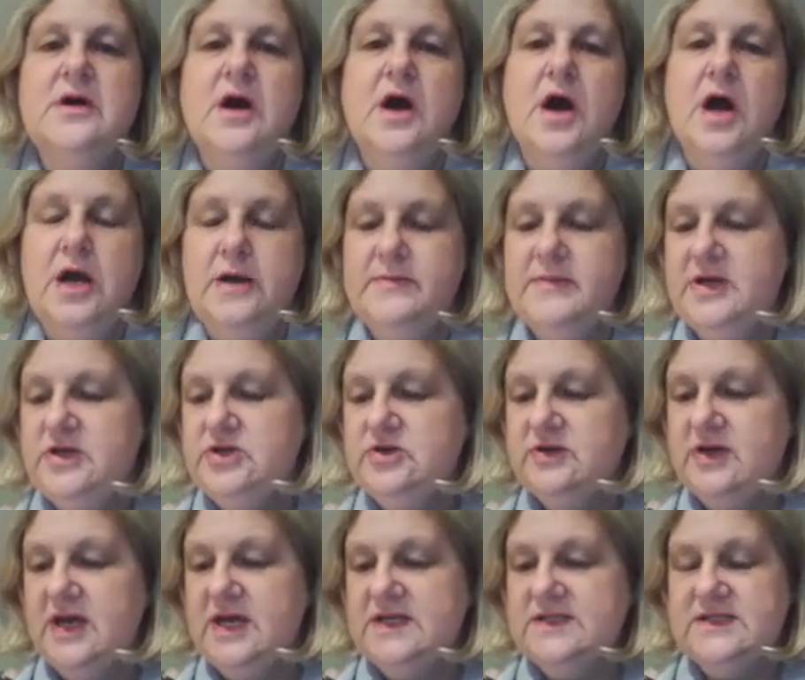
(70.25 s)
and you
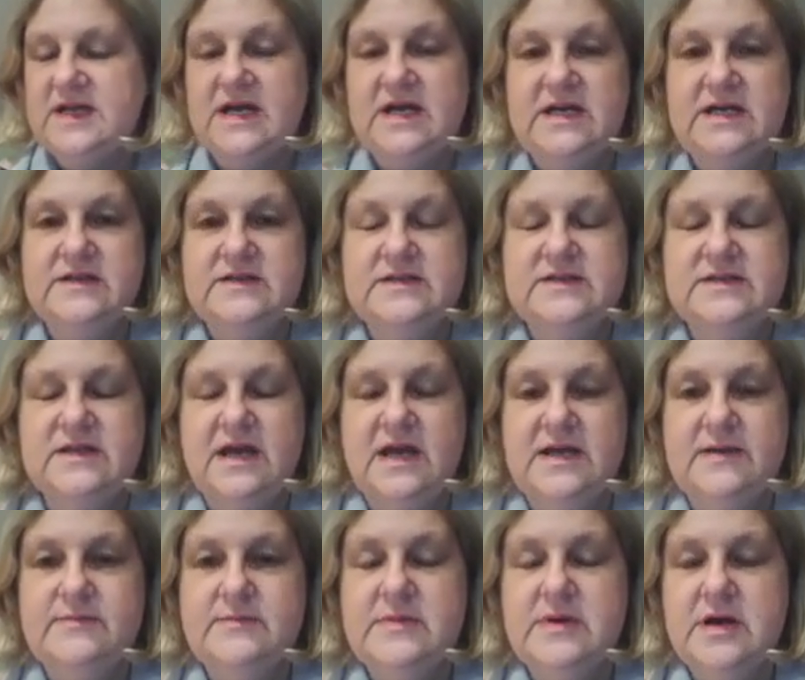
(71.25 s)
get exactly the
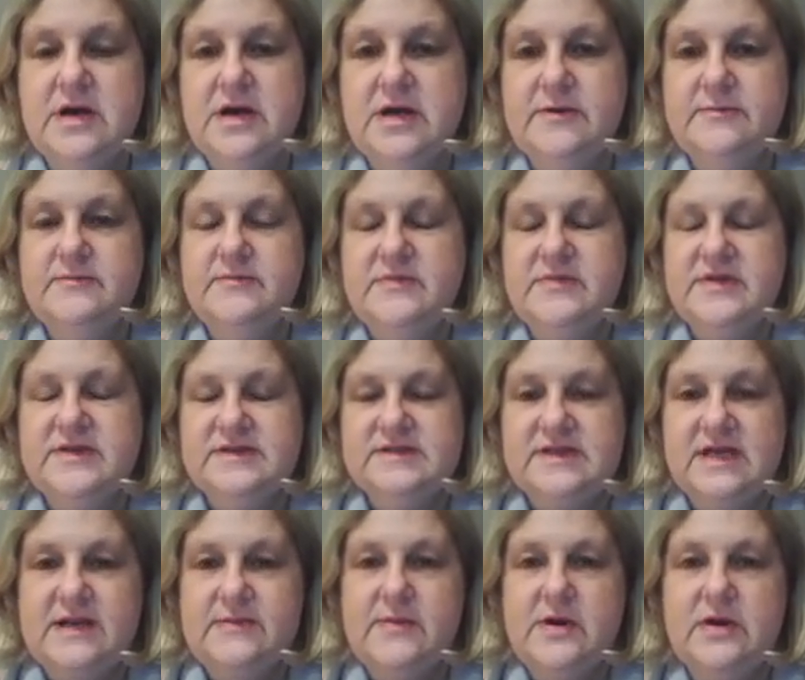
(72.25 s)
same
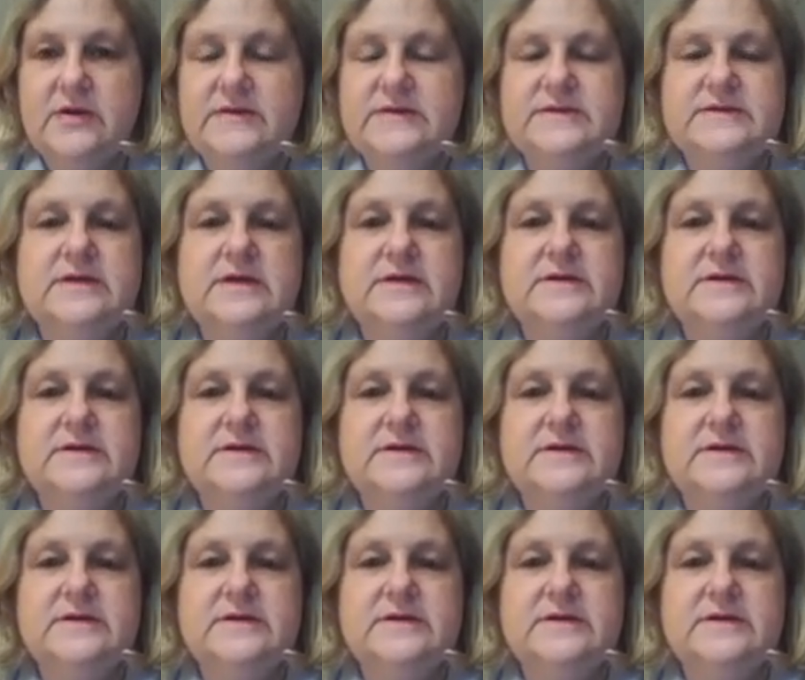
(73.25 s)
answer.